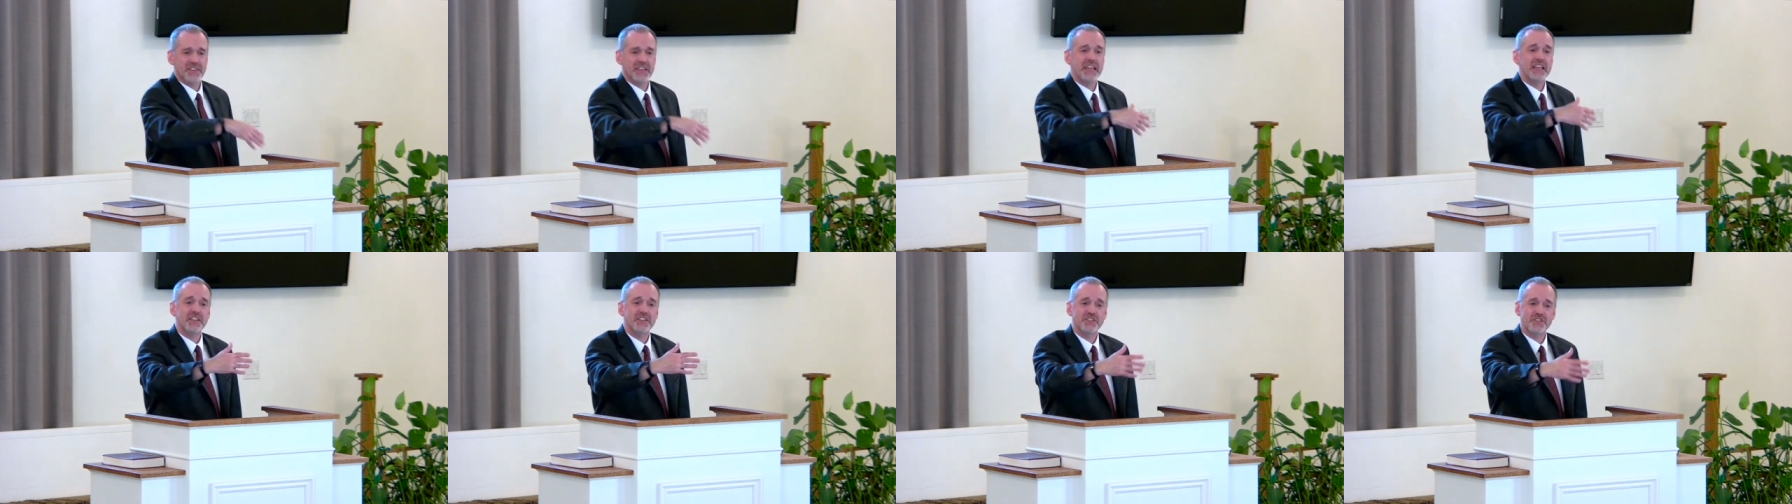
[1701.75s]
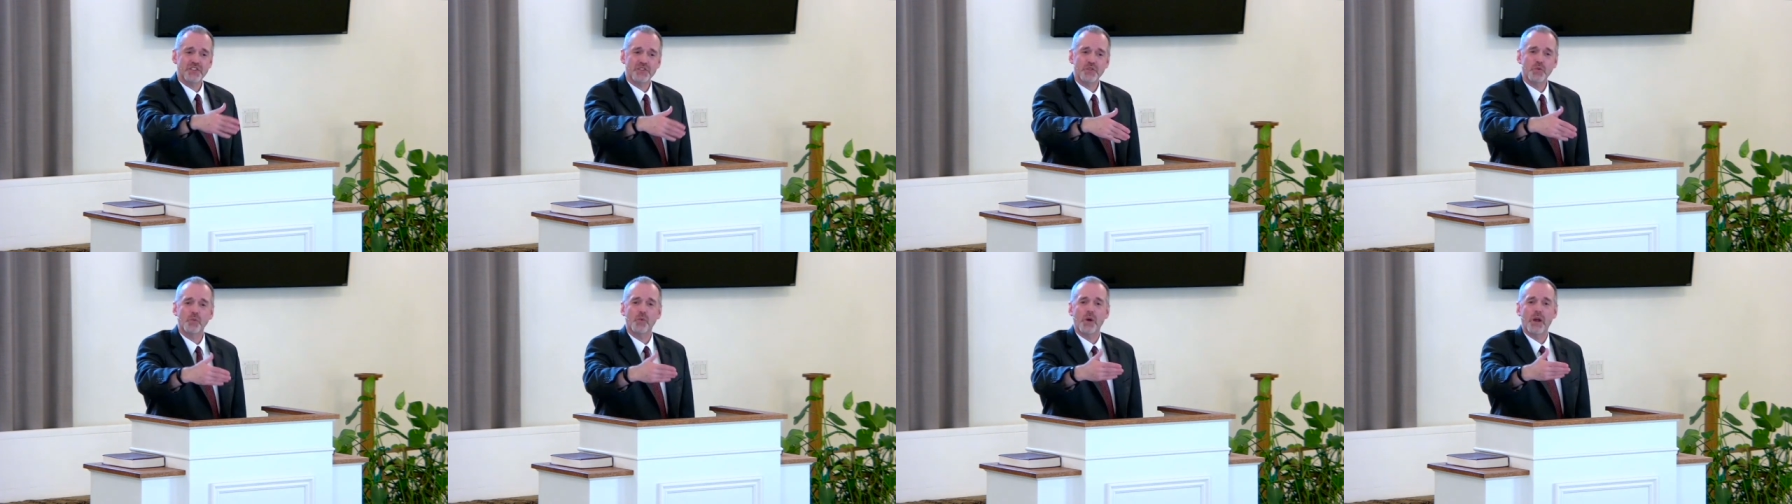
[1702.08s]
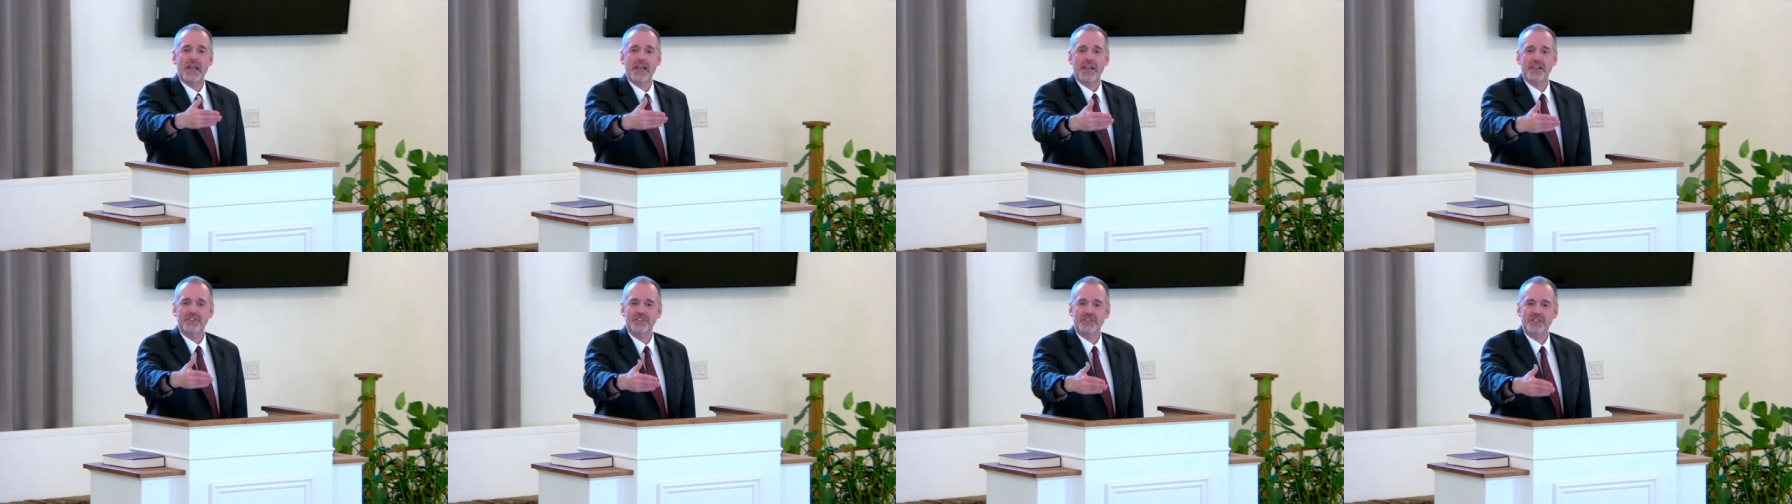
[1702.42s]
These are the
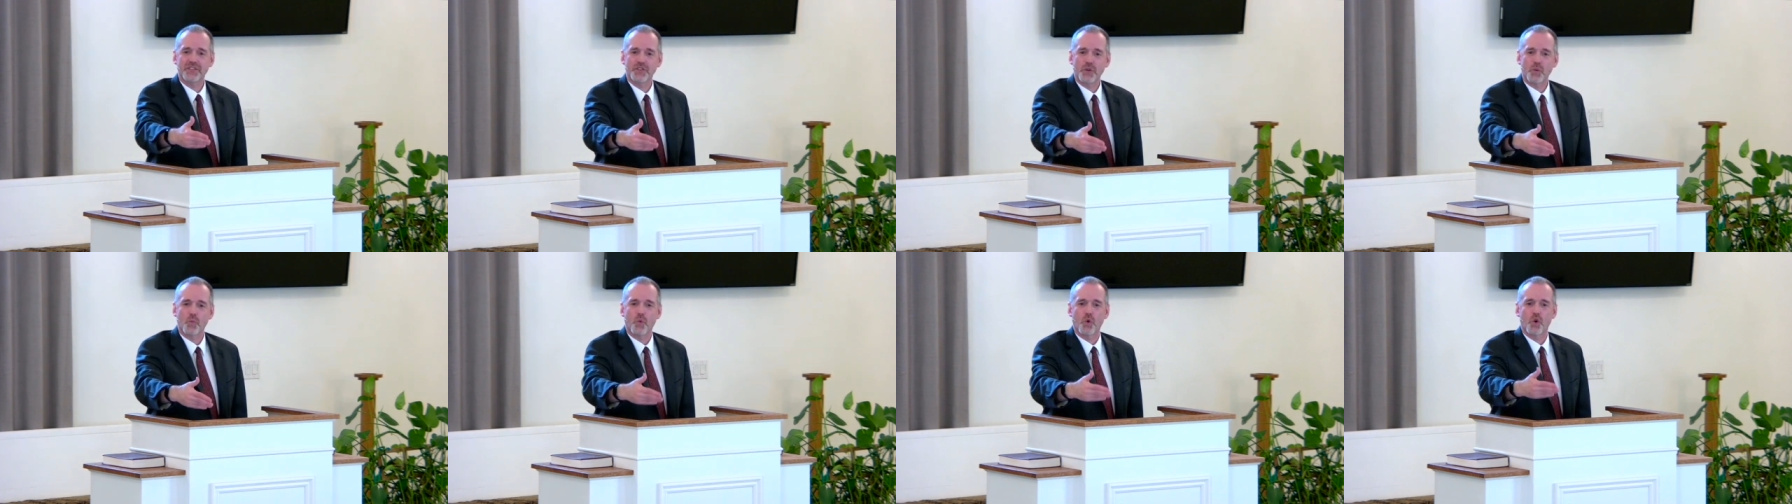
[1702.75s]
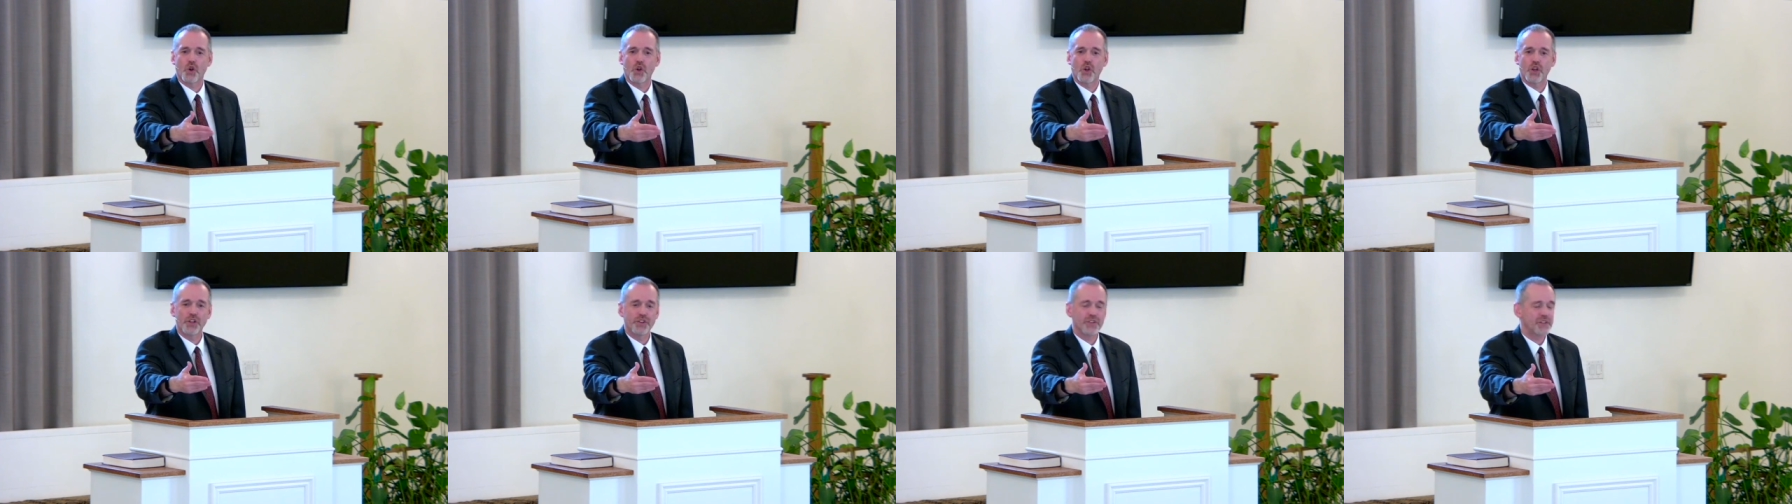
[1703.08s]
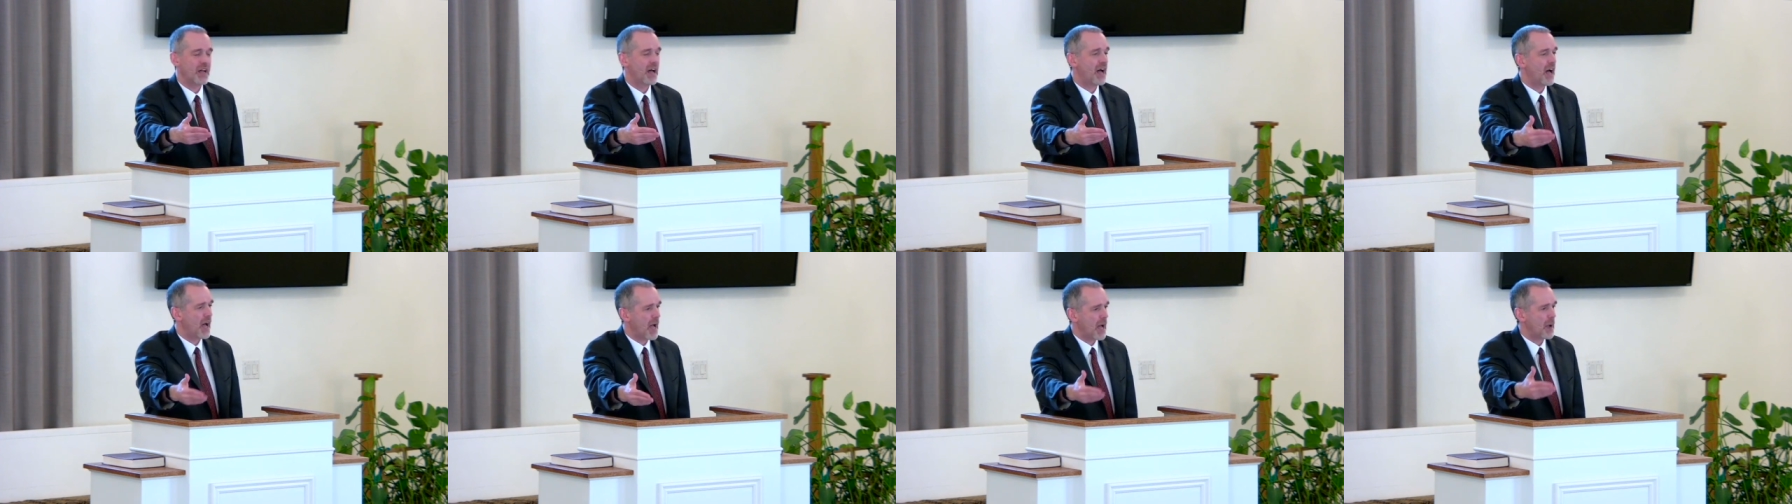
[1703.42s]
ways that the world
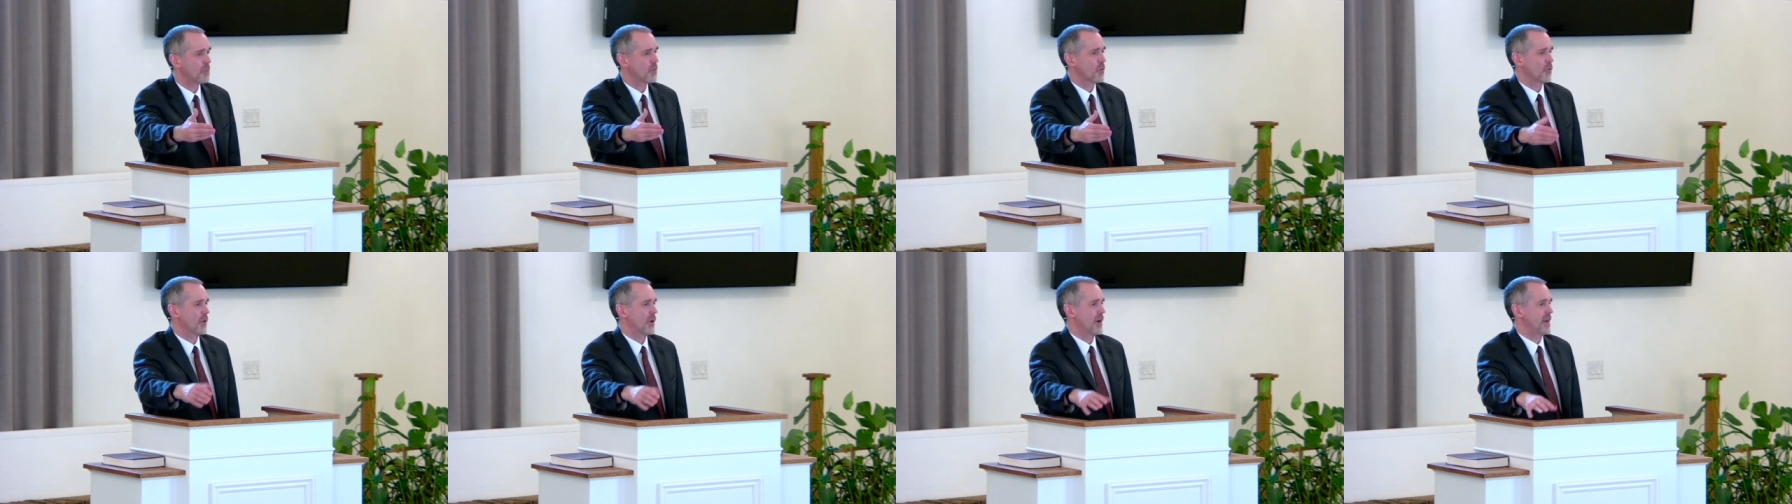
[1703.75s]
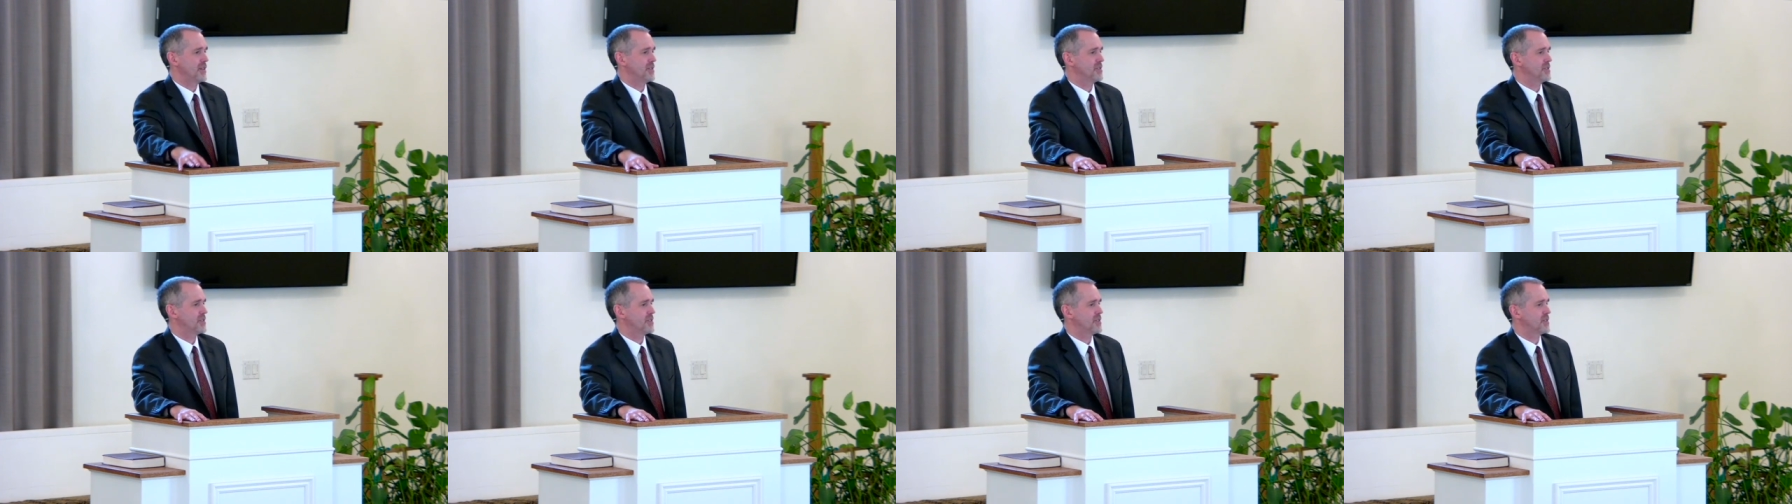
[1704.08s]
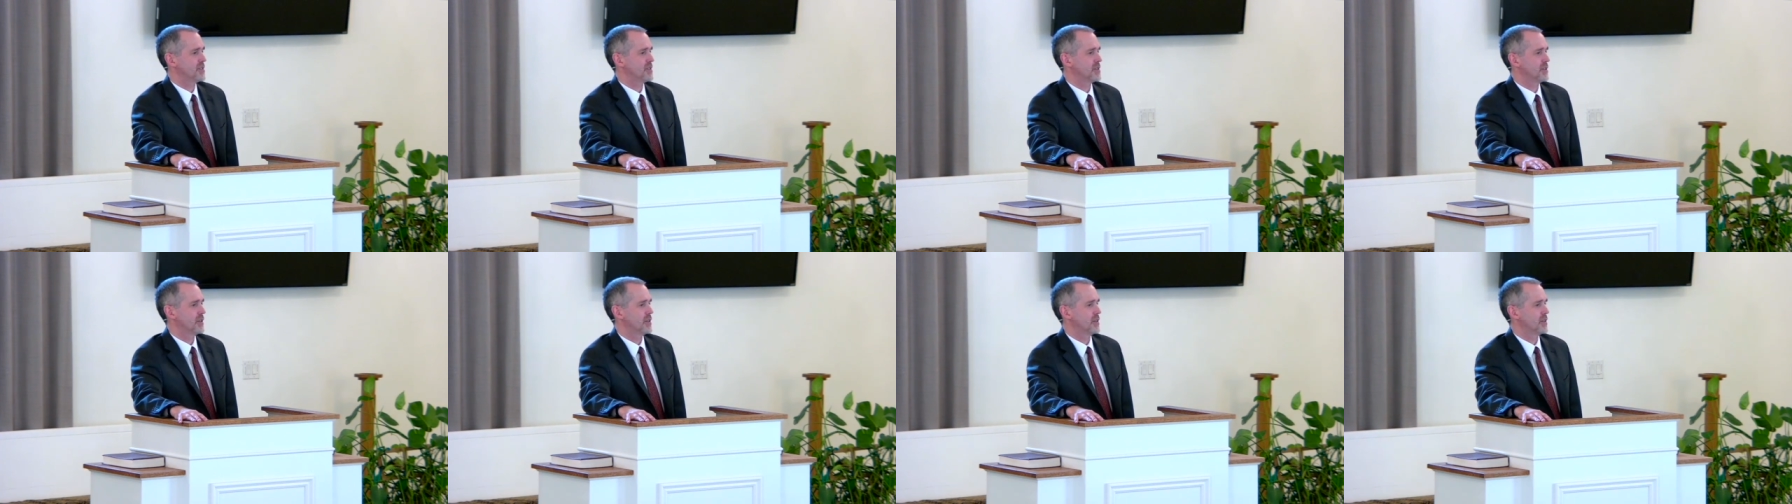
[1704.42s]
operates.